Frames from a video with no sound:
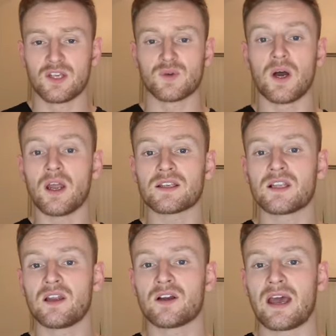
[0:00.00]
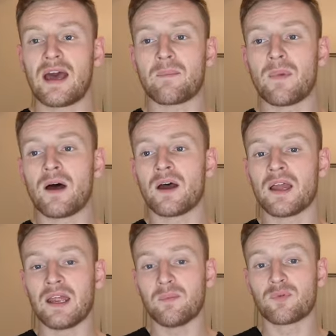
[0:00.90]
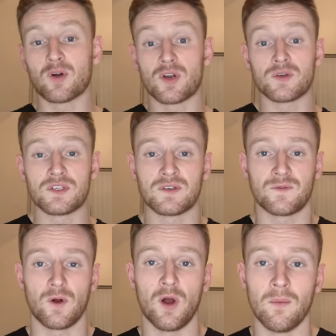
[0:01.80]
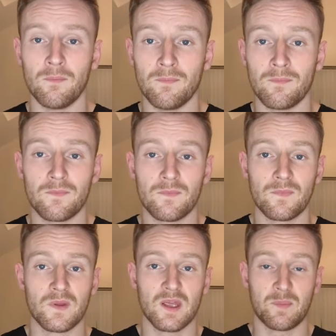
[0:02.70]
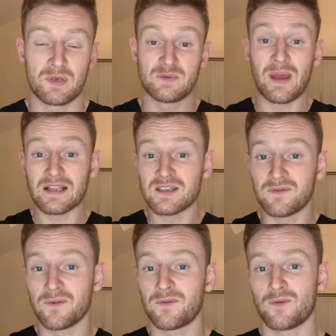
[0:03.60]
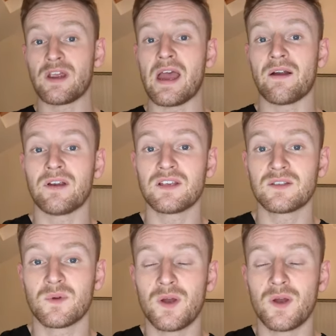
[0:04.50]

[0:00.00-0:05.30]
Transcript: So I like to look at my prognosis from a perspective of three areas,